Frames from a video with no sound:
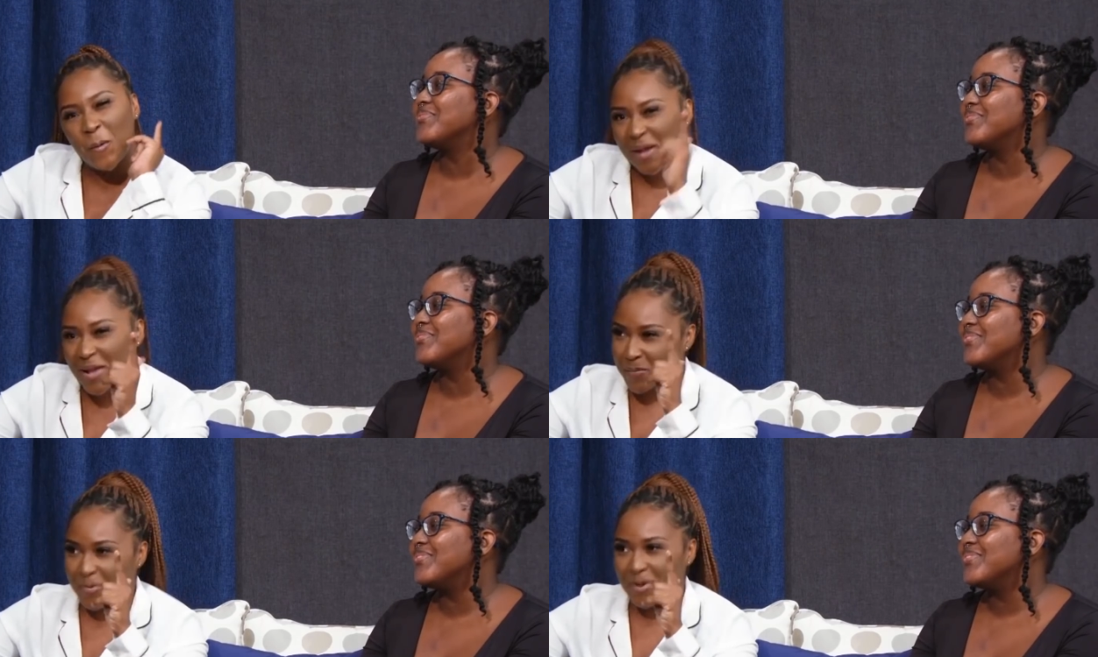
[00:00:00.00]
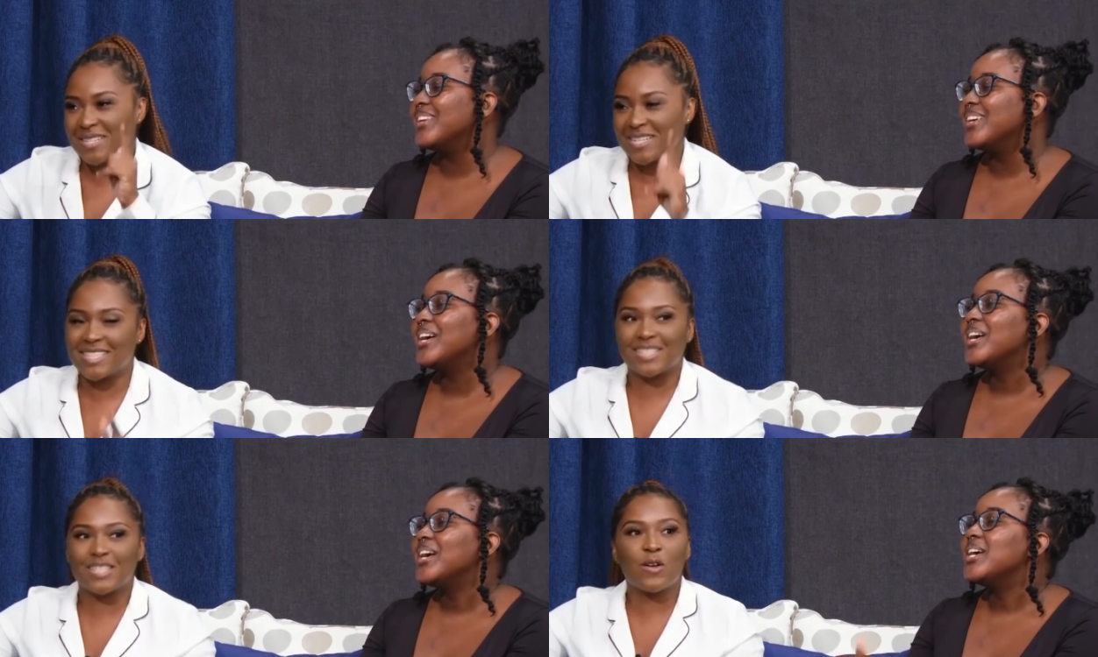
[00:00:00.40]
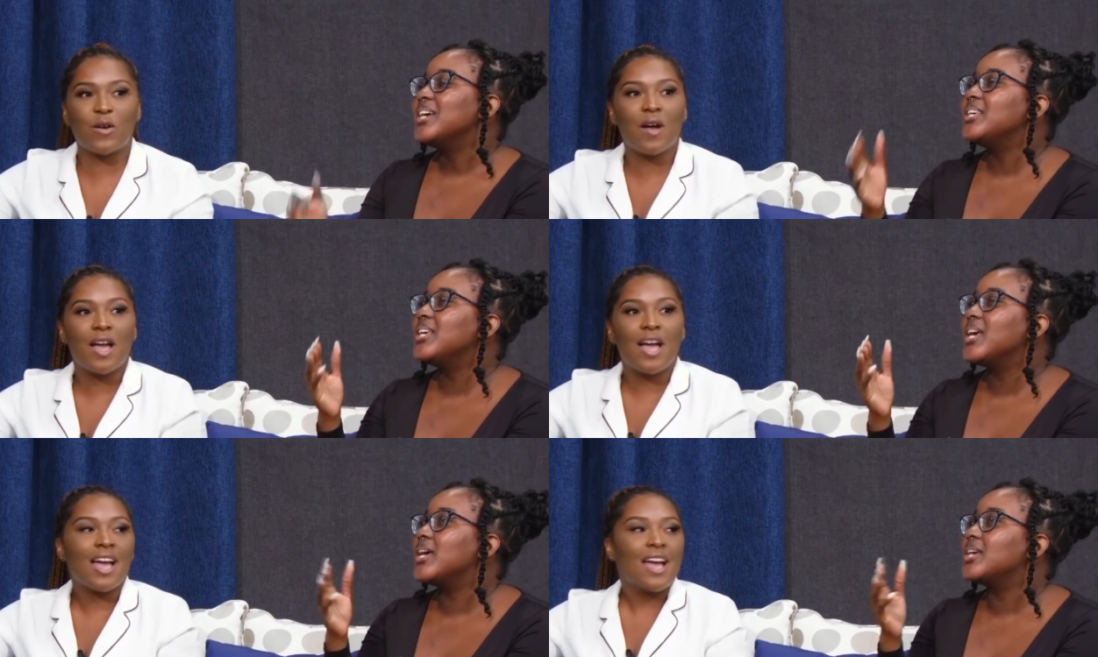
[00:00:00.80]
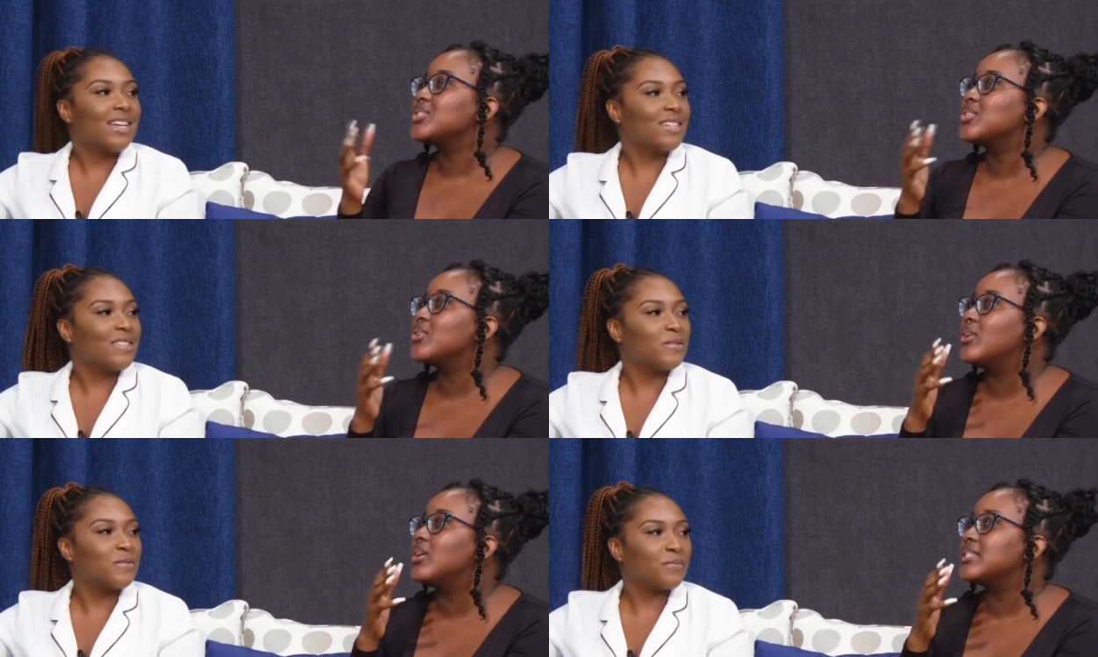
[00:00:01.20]
Speaker 1: Wait for this, you know.
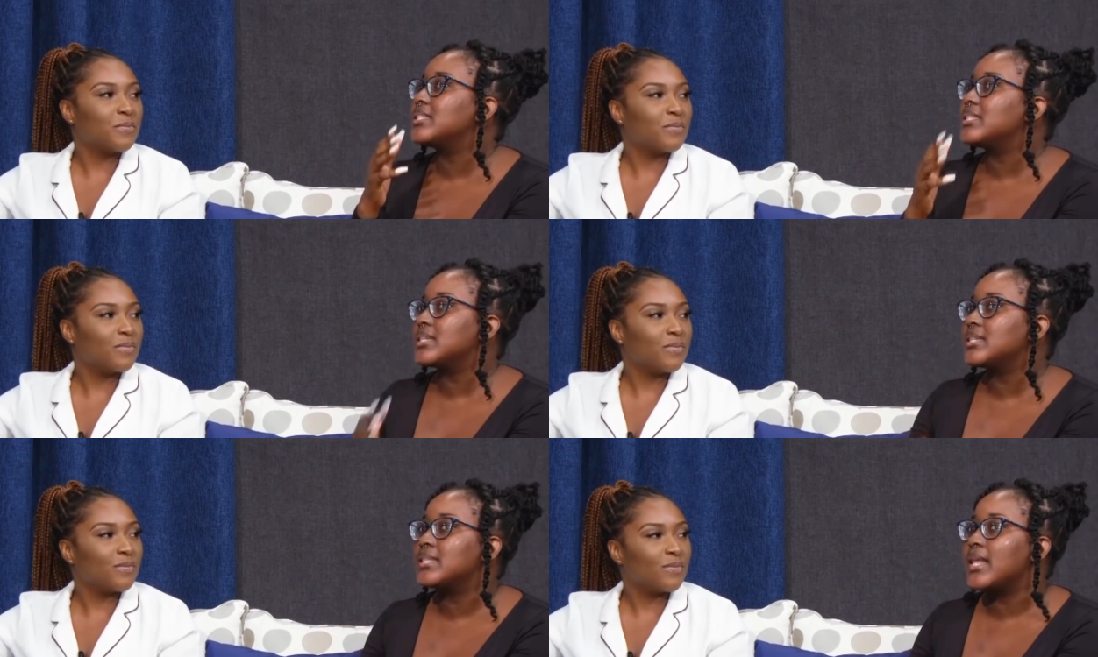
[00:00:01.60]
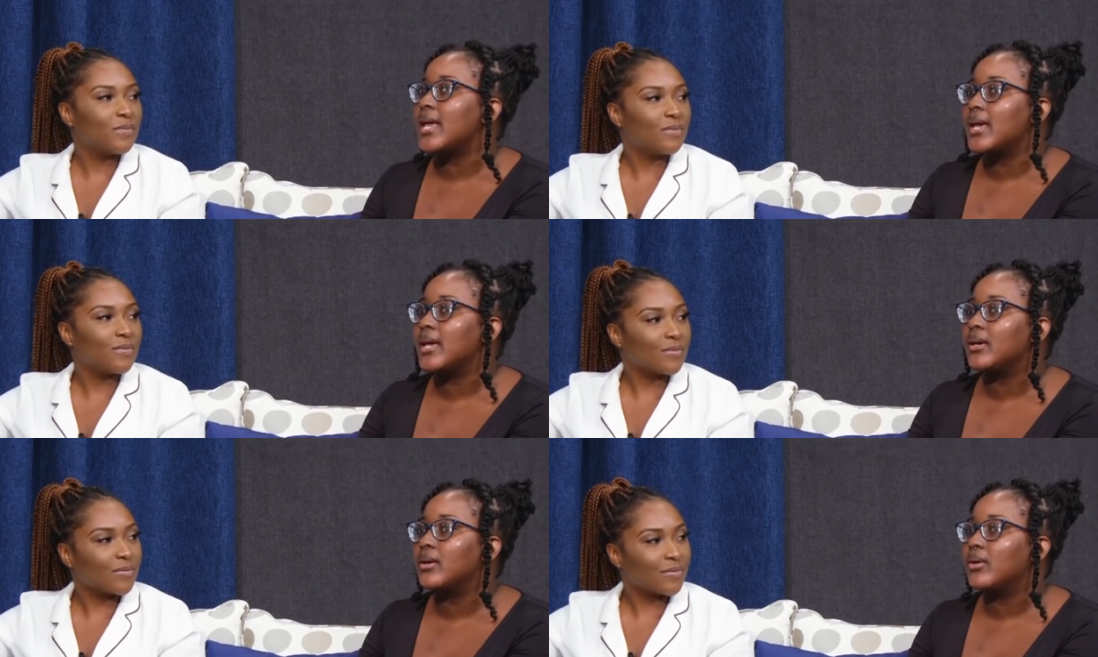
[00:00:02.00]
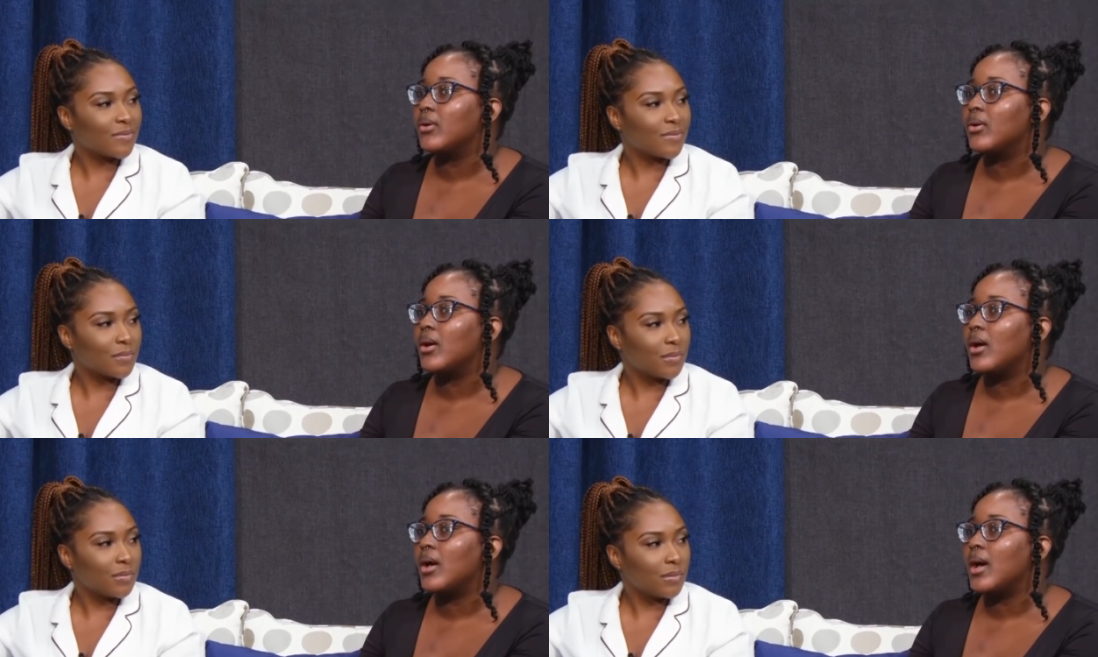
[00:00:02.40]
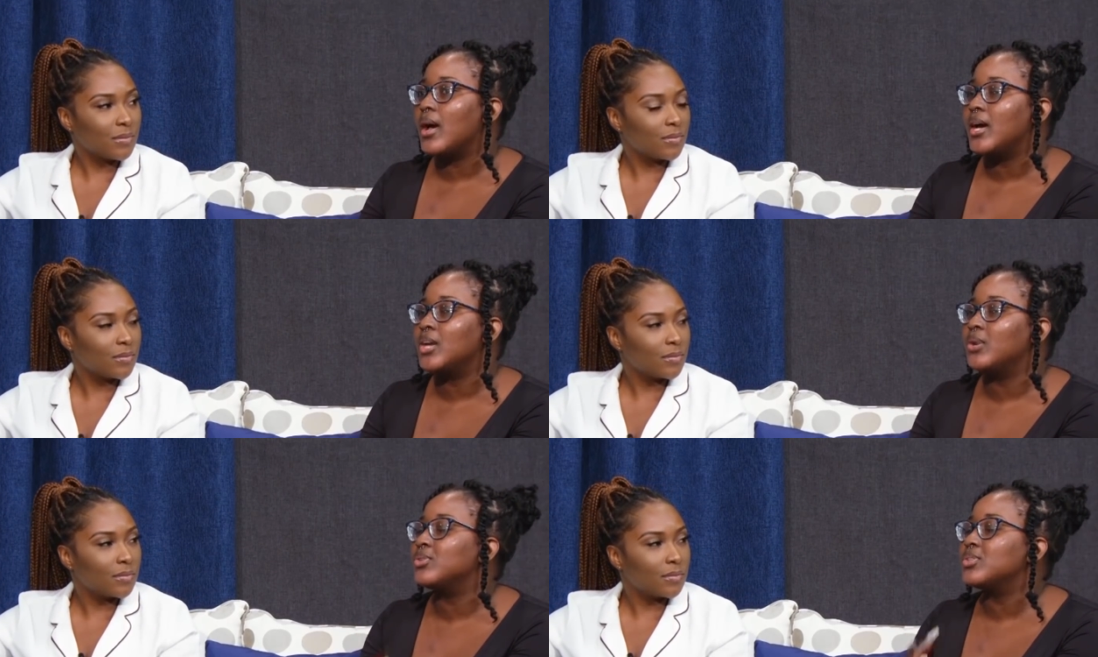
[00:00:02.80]
So it's just like,
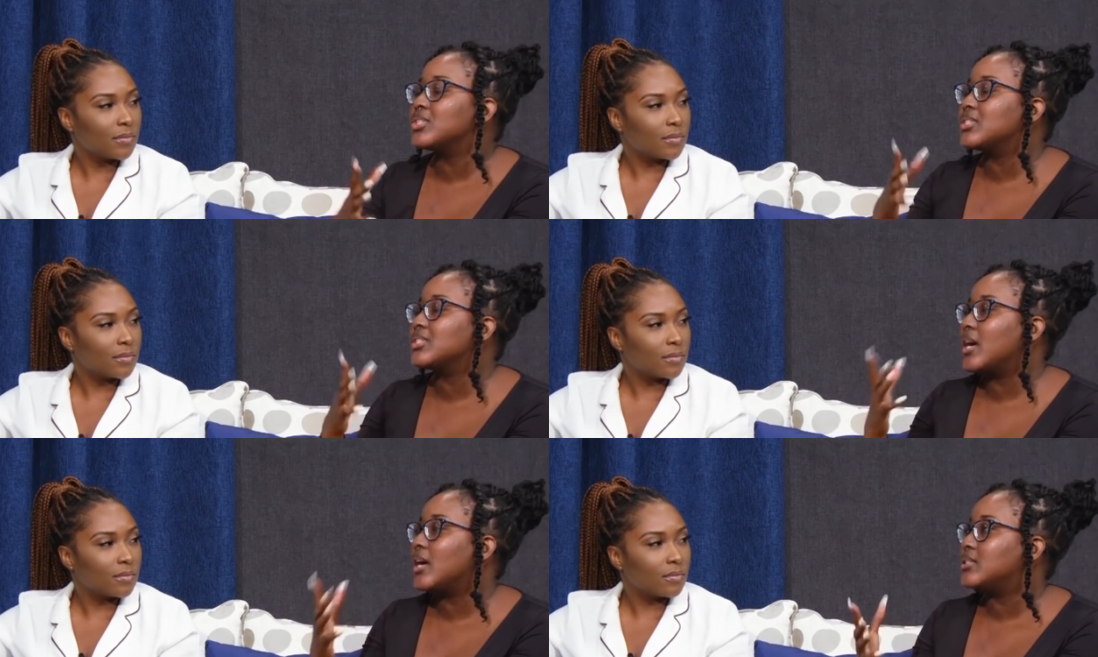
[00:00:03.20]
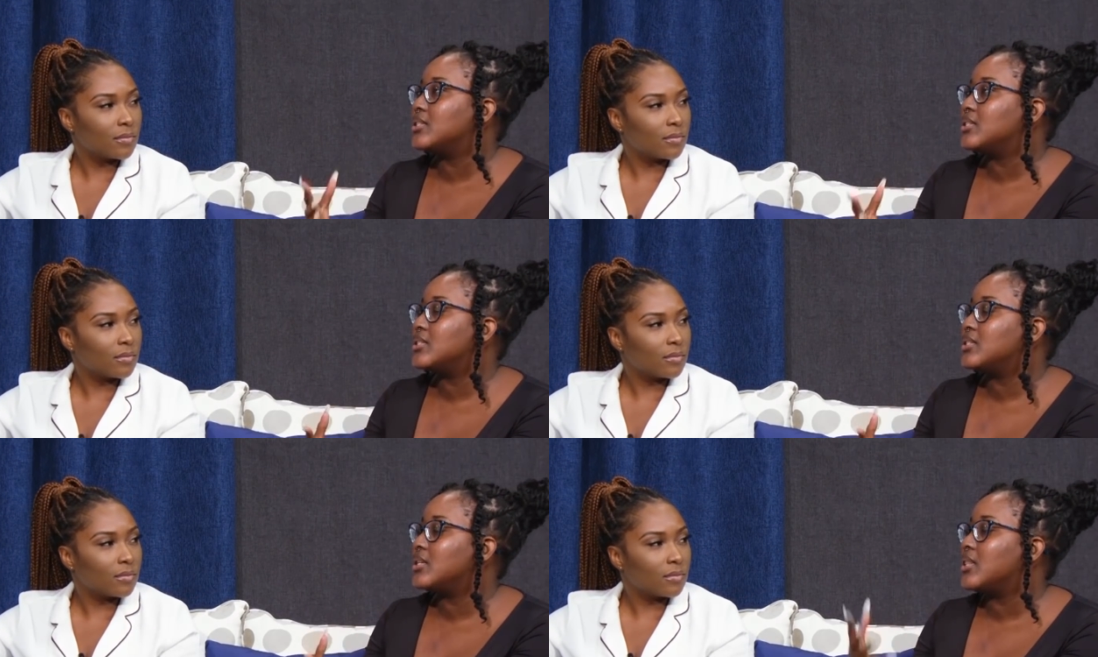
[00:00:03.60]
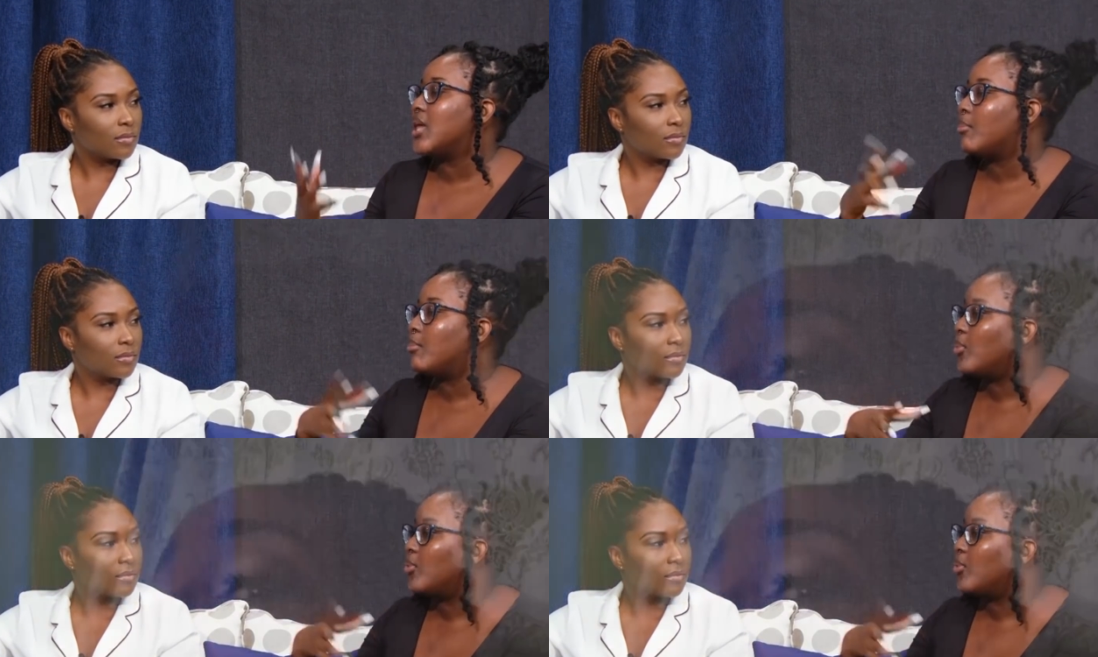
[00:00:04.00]
and it was just sad to see that